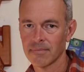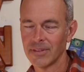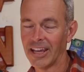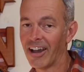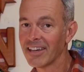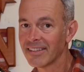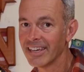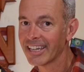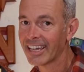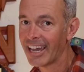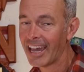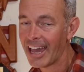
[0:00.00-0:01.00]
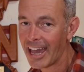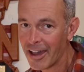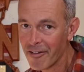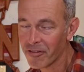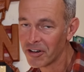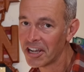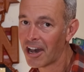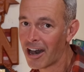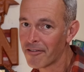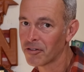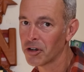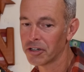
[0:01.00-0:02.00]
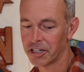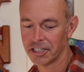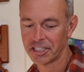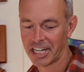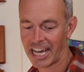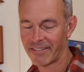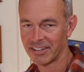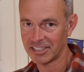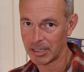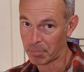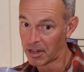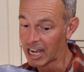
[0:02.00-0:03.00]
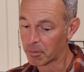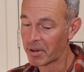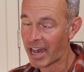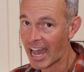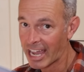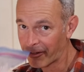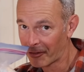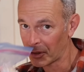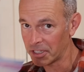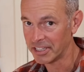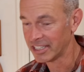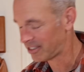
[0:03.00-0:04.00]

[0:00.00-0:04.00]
Now, I think every off-roader should have a Ziploc bag full of this